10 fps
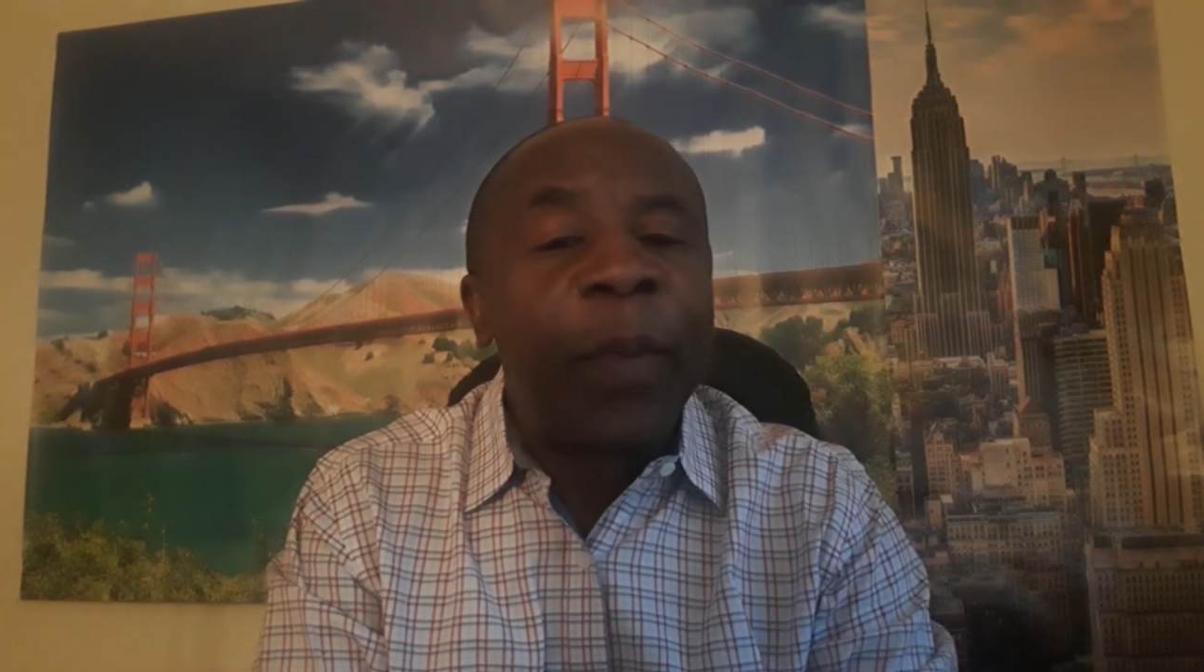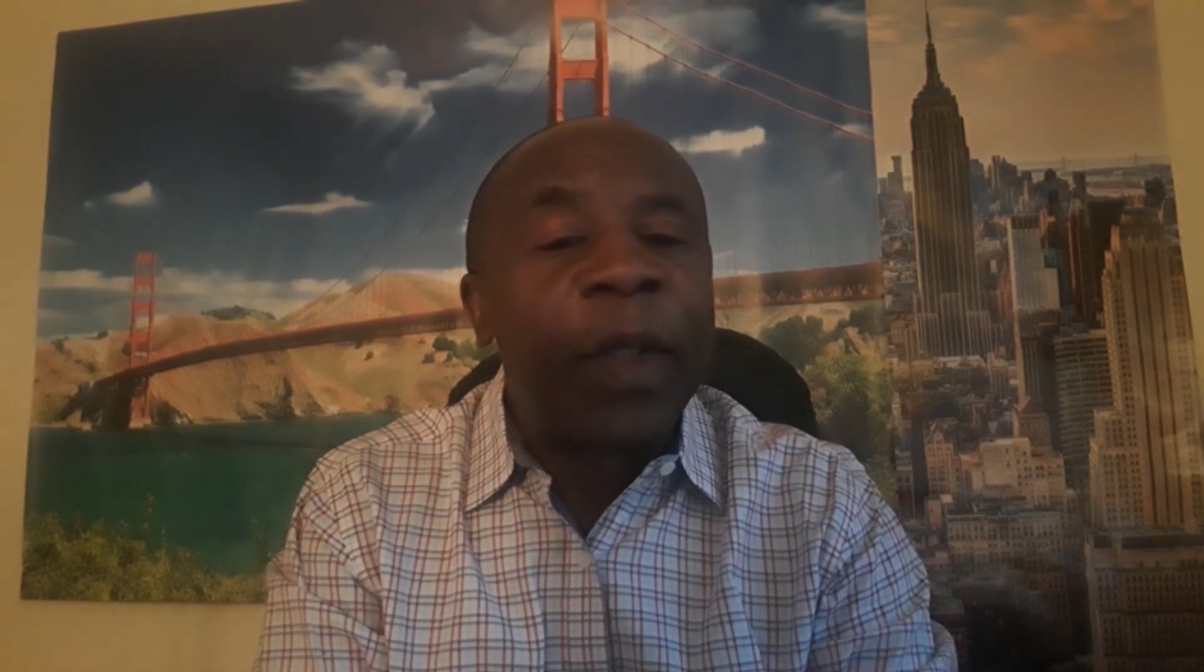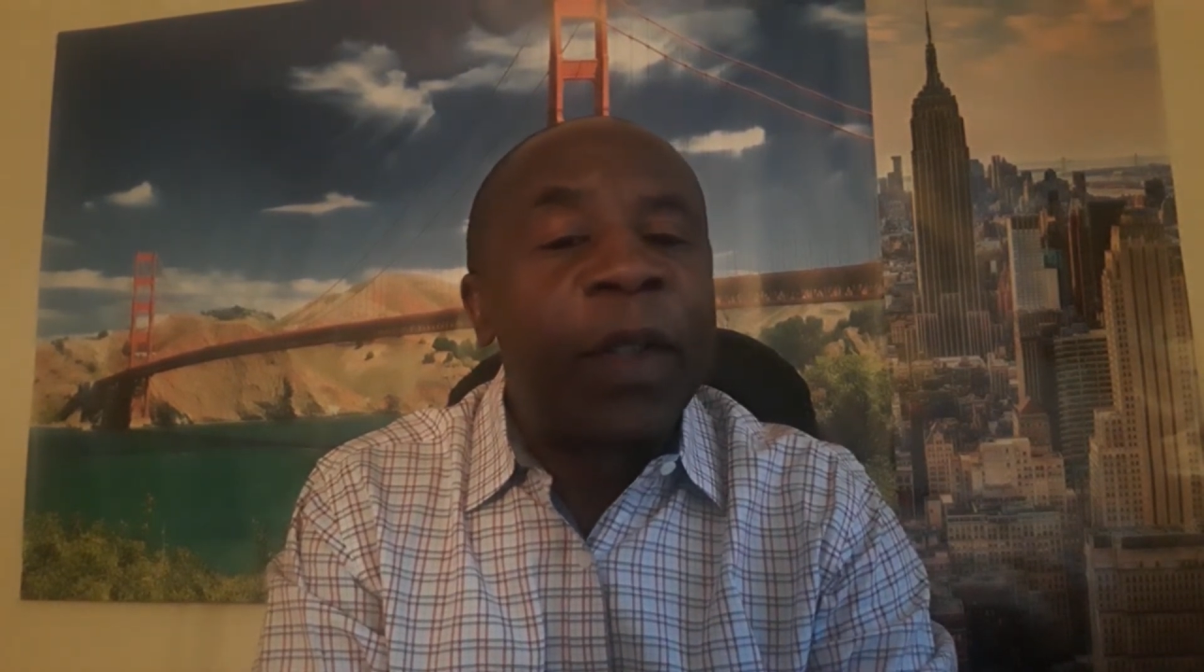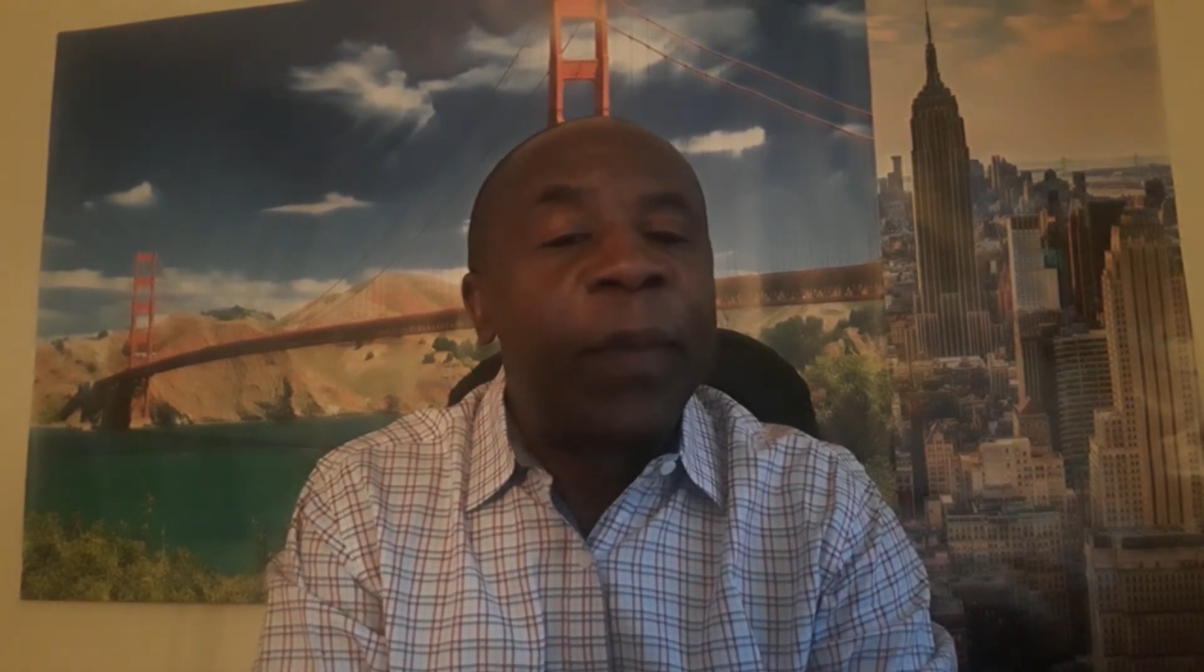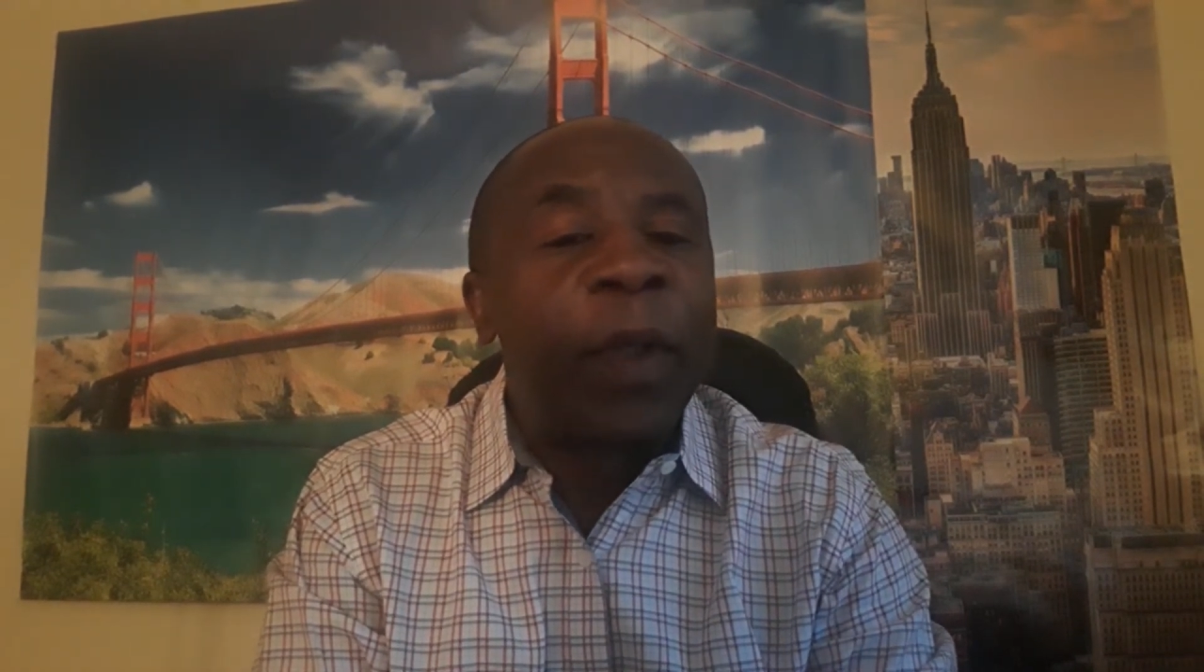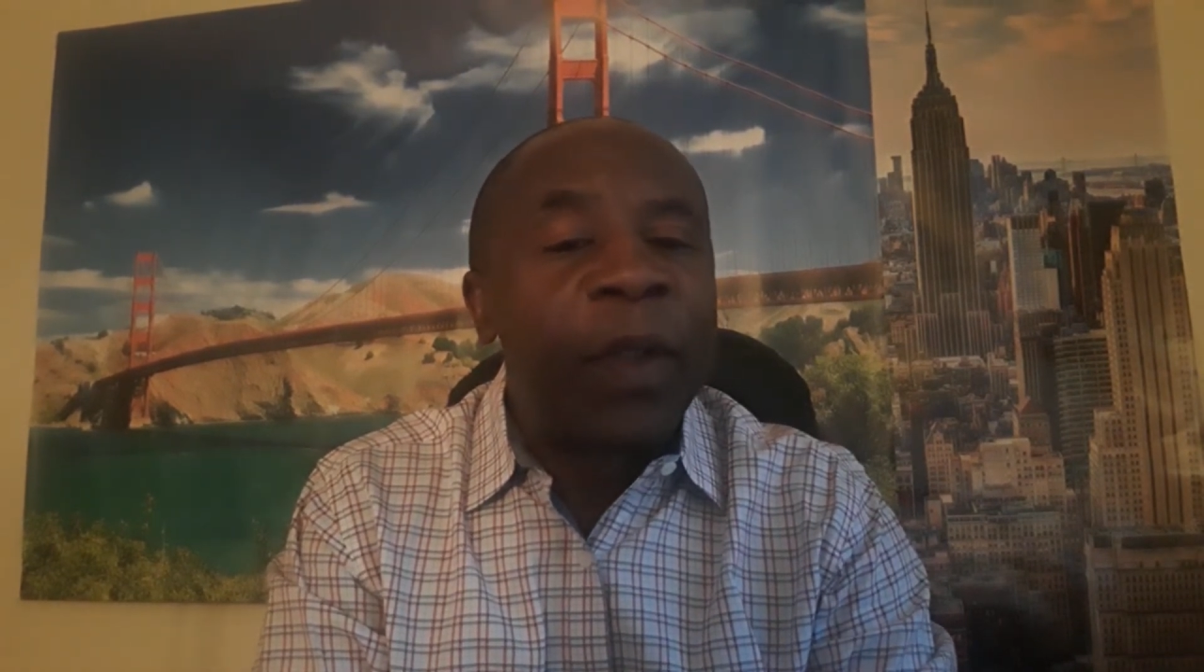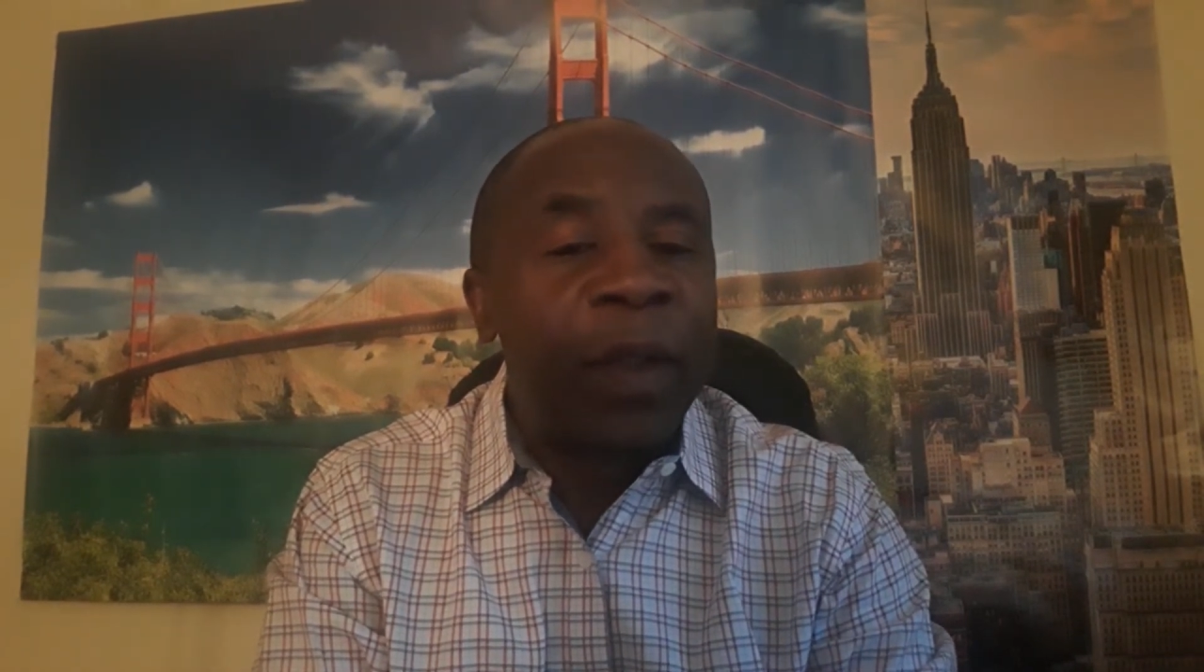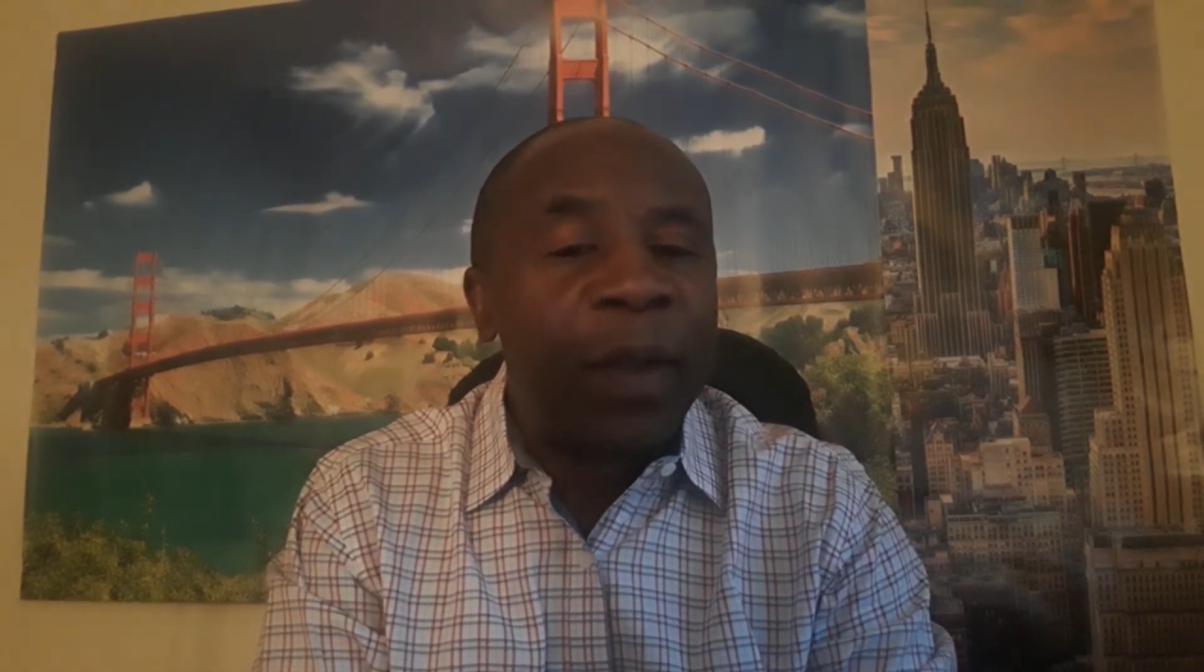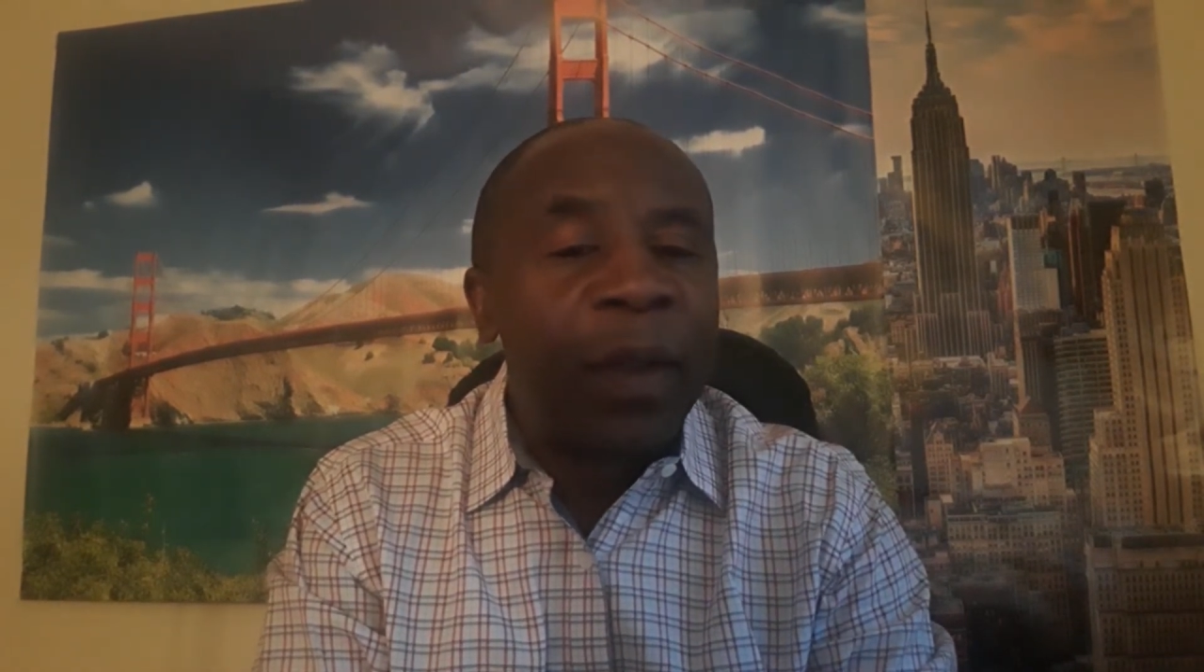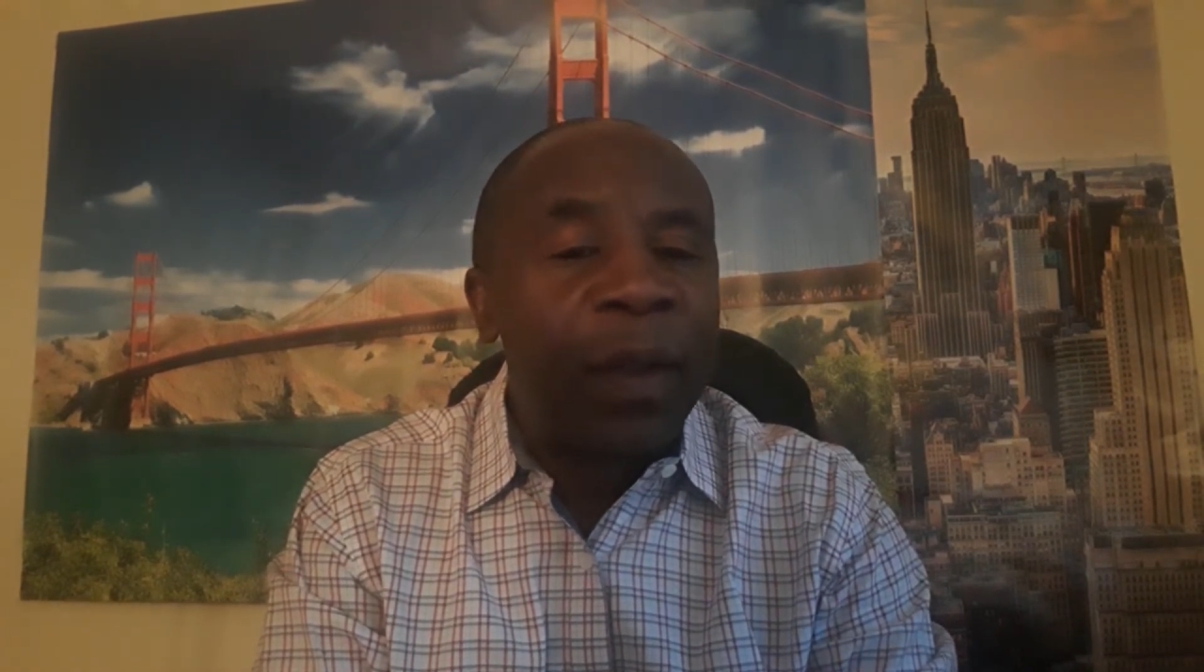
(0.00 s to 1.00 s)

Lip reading: participation.